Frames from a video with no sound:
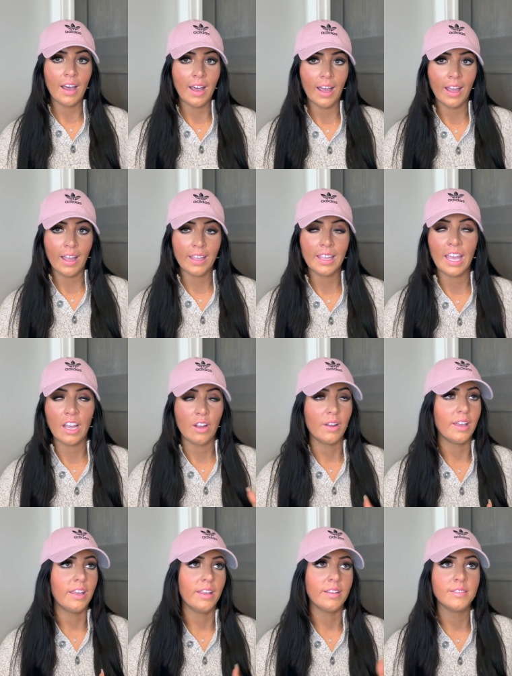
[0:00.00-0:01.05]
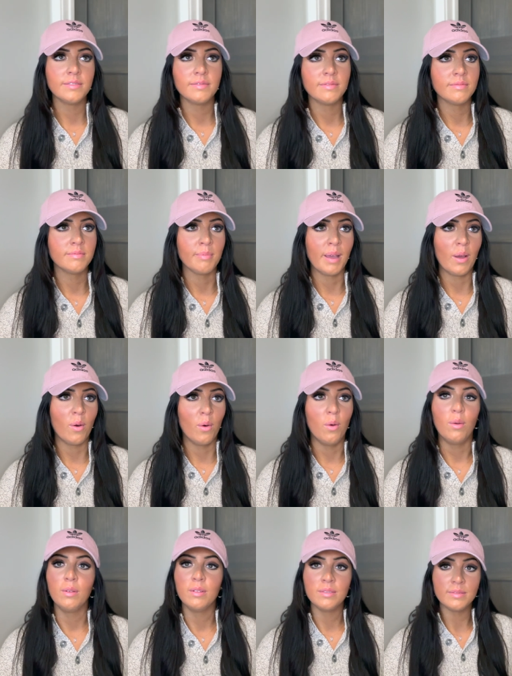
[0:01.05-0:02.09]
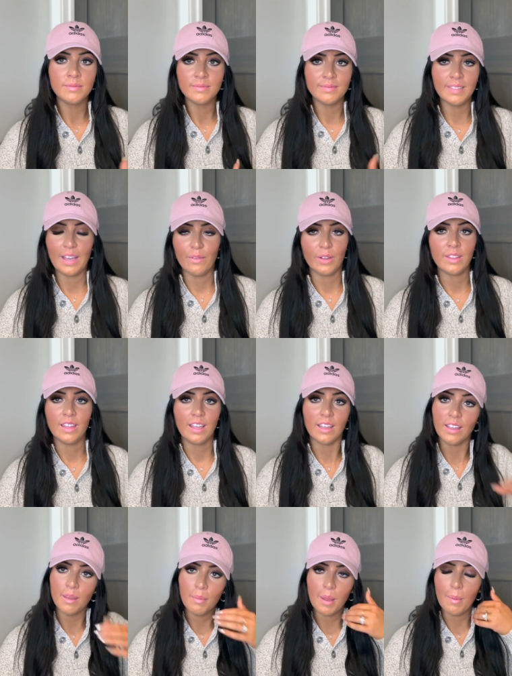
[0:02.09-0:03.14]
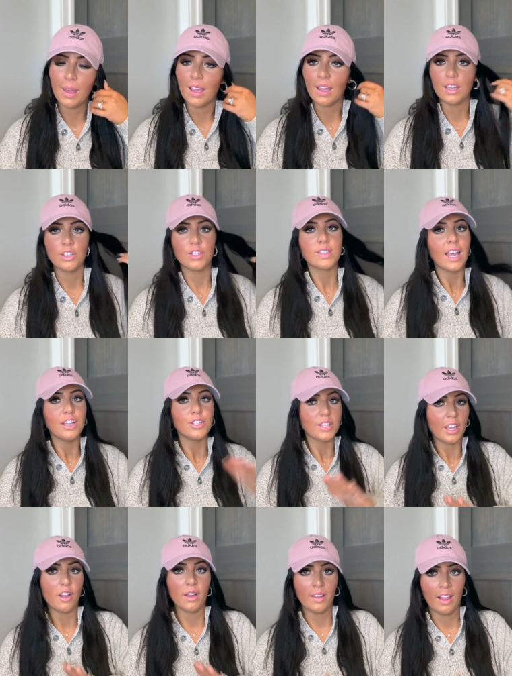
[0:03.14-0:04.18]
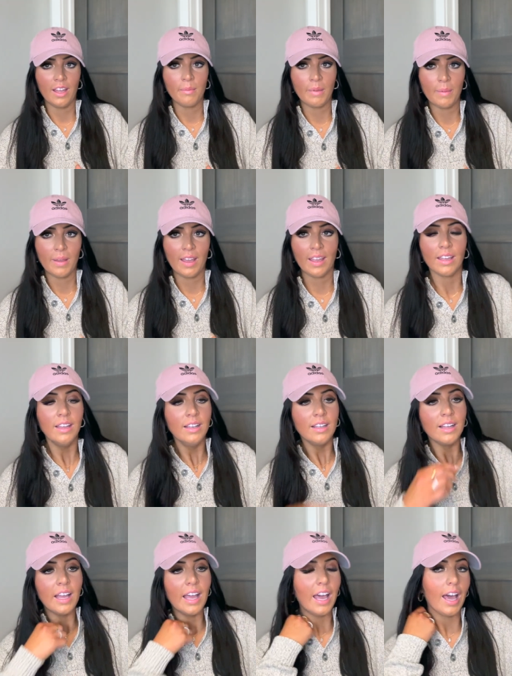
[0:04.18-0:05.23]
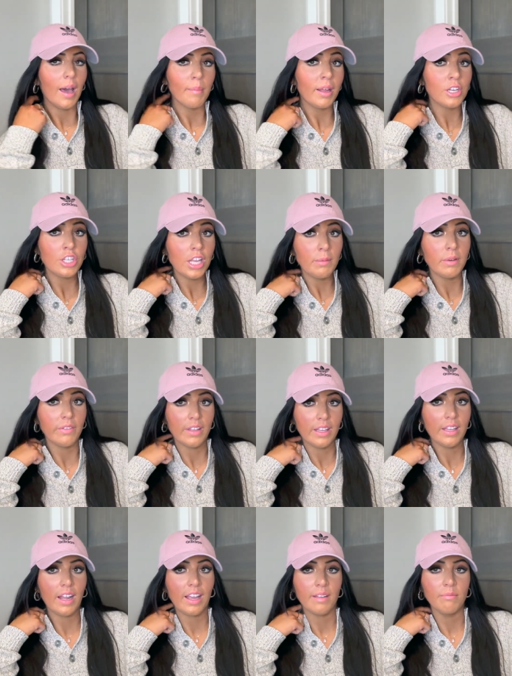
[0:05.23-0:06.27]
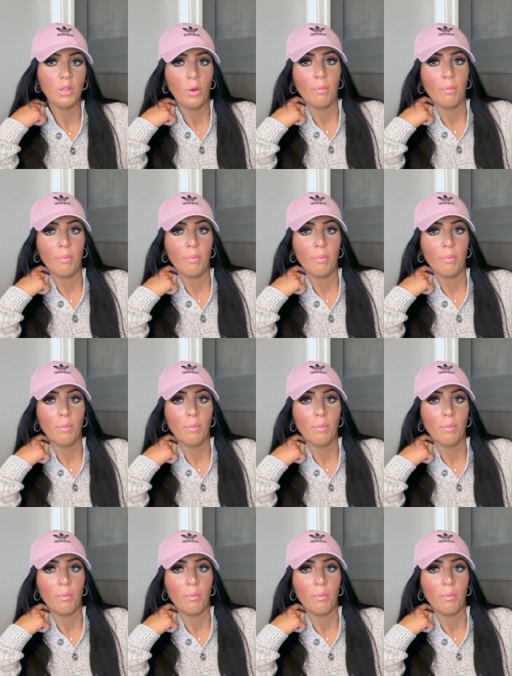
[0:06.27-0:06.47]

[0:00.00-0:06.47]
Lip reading: I carry my whole everything in my bag. I just carry a lot in my bag. I'm not ashamed of it. I don't